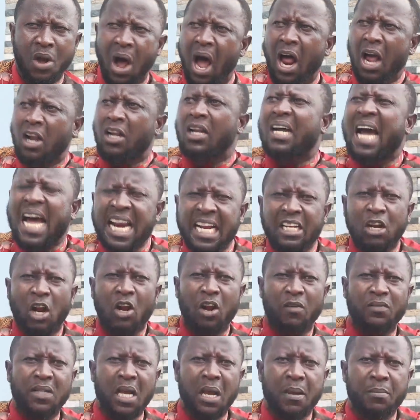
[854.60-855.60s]
I carried
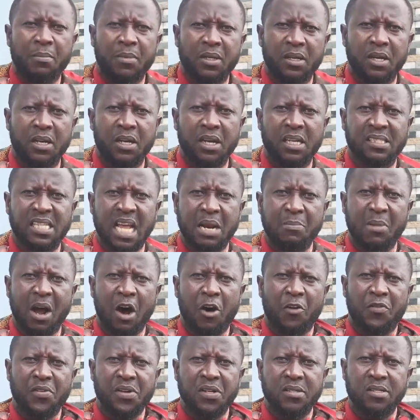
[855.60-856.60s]
all of them inside my
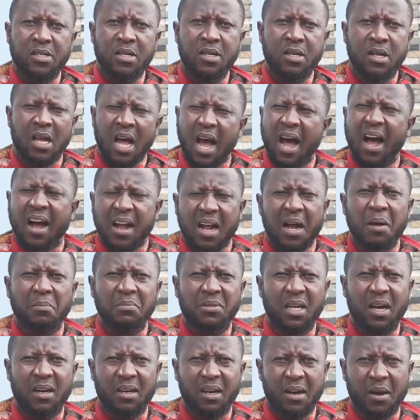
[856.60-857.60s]
office.
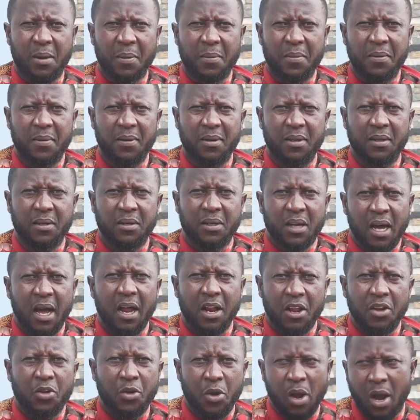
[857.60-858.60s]
Calm down
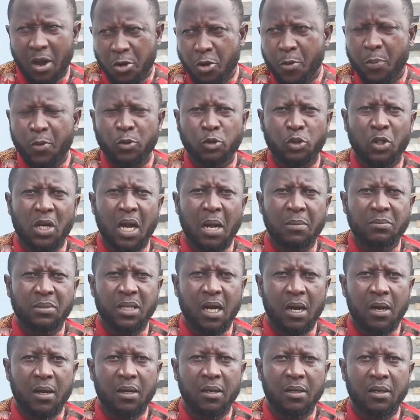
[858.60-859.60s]
now. You people should calm
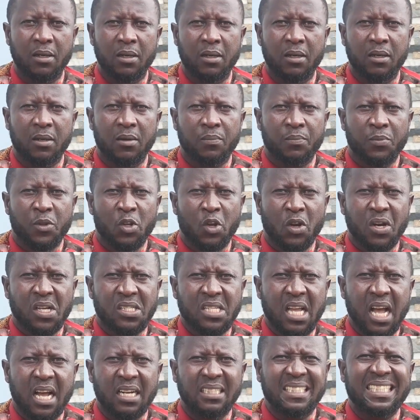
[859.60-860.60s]
down. You
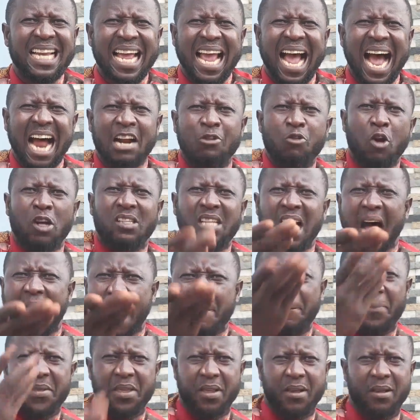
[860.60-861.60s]
understand? They are not
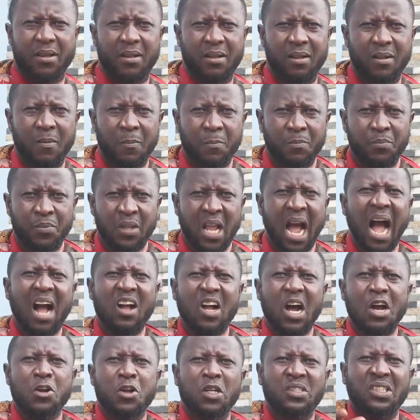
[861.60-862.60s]
happy. How
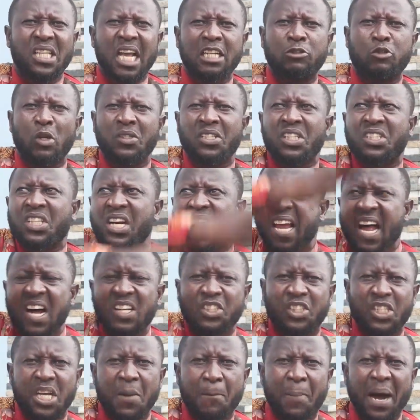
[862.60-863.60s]
can you take 23
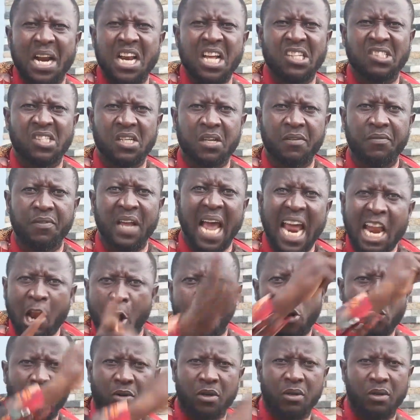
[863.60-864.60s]
LGA palliative
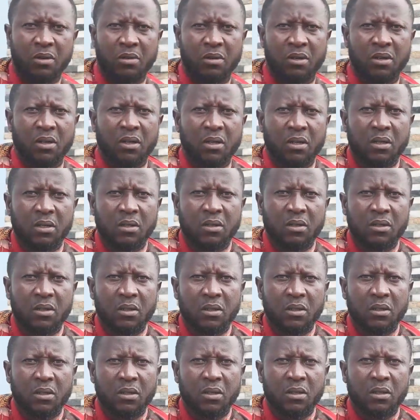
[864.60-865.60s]
alone?
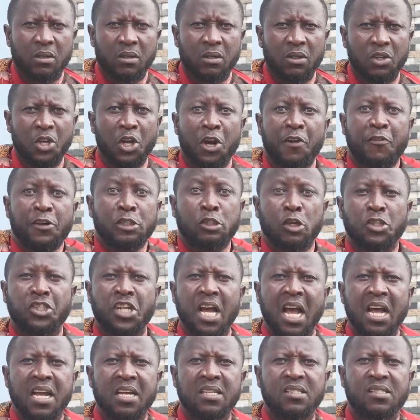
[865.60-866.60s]
You refuse to
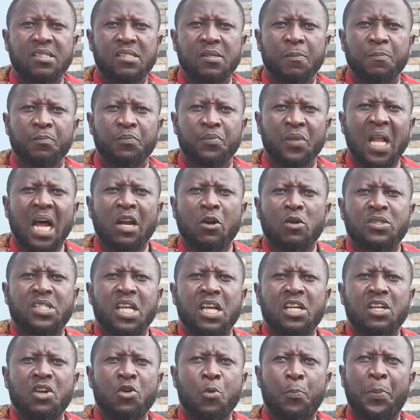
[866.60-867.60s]
share it. Now they'll
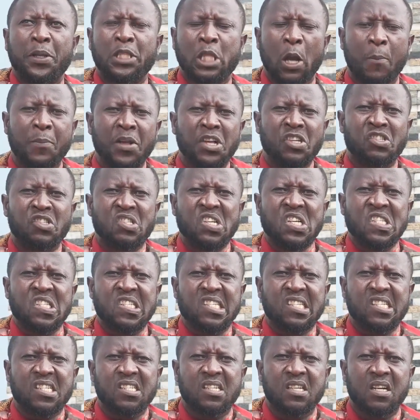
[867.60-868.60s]
say, Peter Obi is
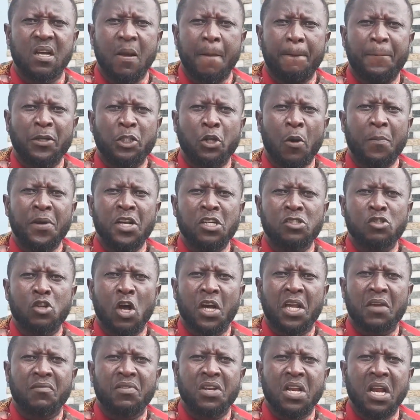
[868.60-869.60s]
stingy. Peter Obi is
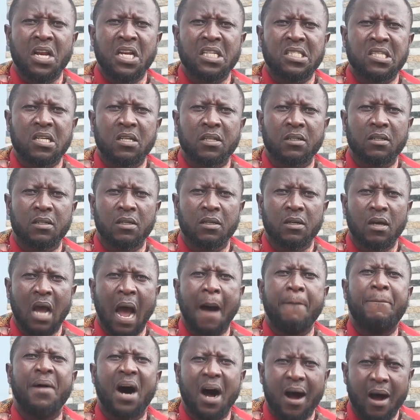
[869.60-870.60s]
not giving anything.
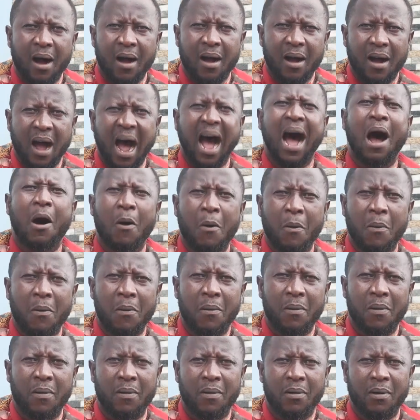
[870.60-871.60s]
Abba, how?
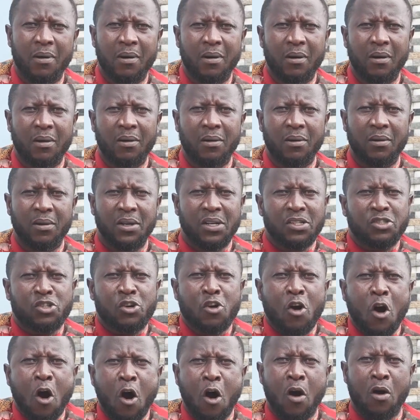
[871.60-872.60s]
It's
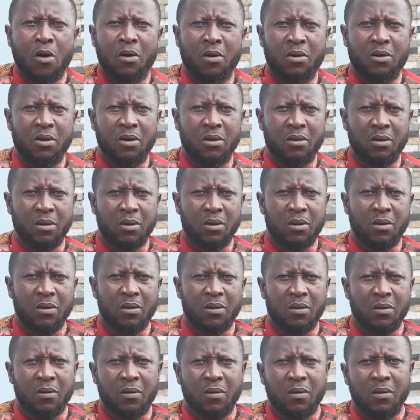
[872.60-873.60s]
wrong.
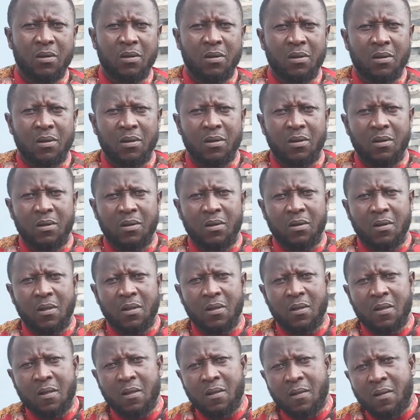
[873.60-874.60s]
Okay. Before I
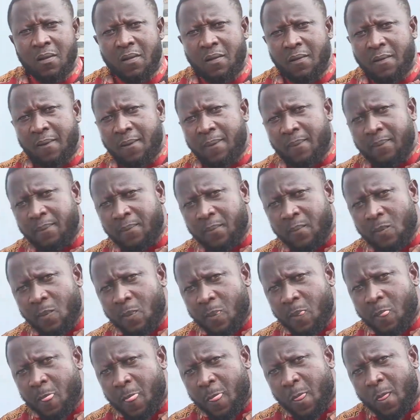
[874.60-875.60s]
come to the
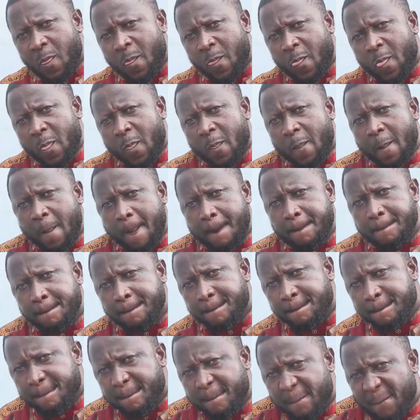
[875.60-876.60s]
best way to
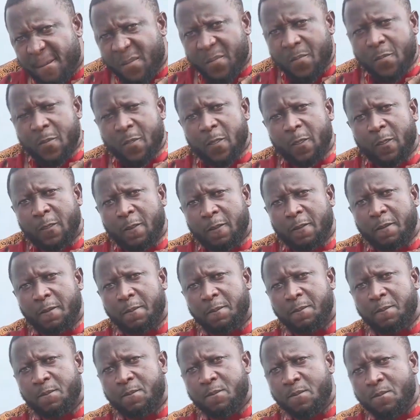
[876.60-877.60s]
resolve this, who is
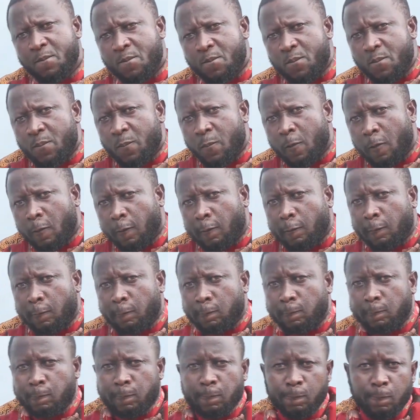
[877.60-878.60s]
running the
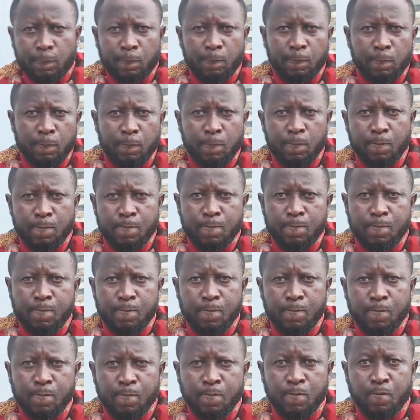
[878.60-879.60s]
Labour Party
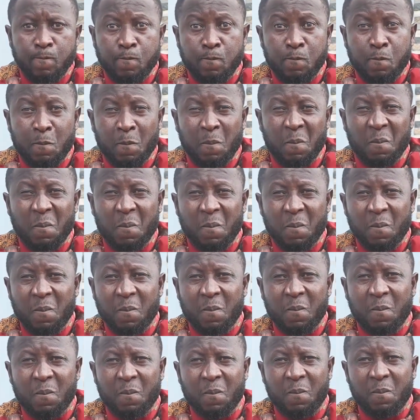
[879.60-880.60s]
office
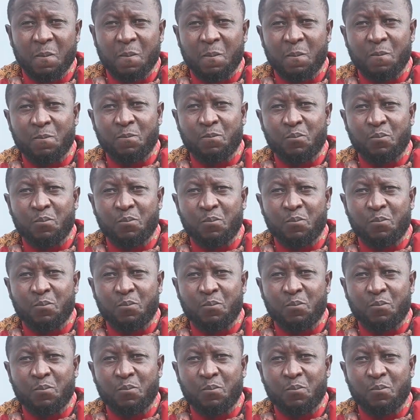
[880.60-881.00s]
right now?